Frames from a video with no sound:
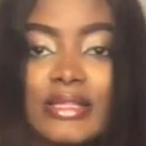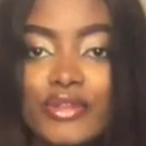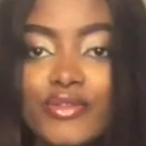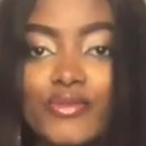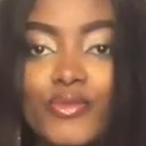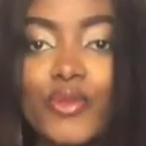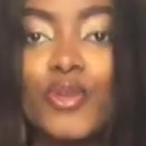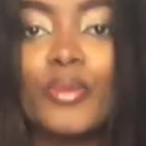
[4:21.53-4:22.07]

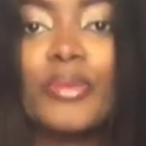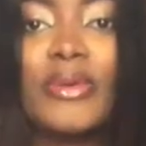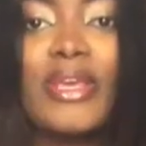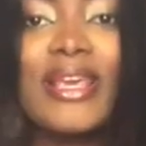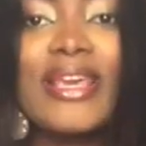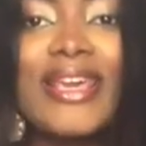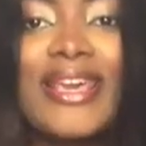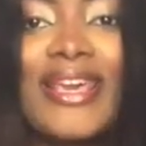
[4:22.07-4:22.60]
this rope
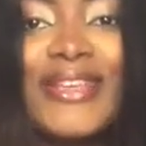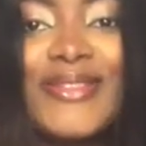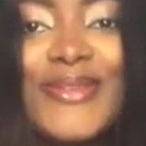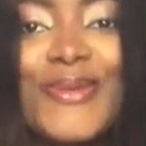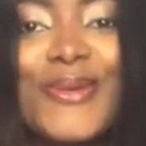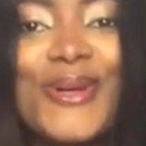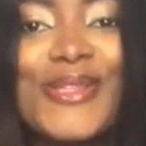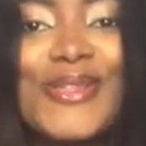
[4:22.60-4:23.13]
in case
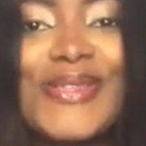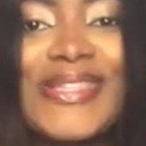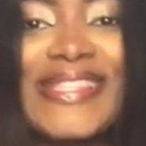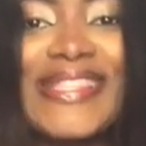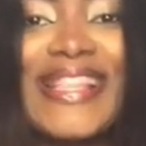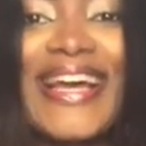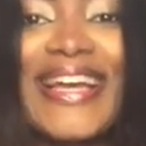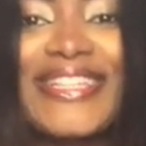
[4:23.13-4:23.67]
you want to
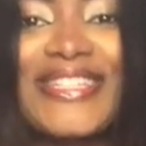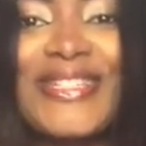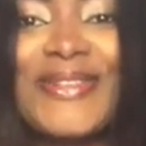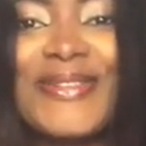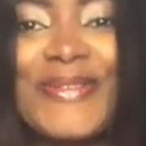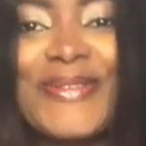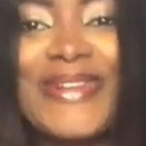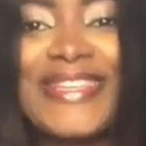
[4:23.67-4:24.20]
snatch
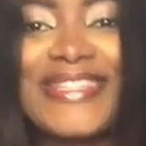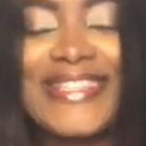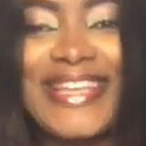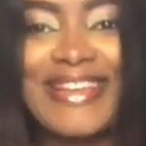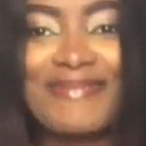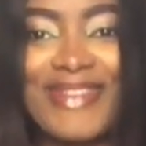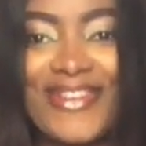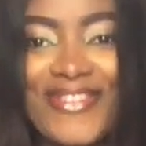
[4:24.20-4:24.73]
your waist,
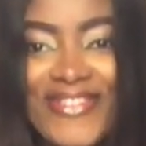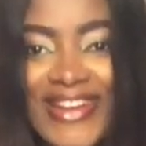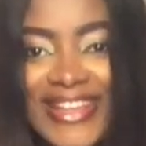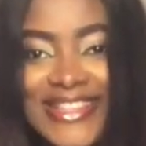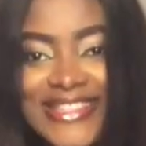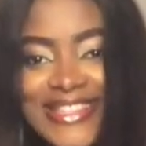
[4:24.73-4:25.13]
like my friend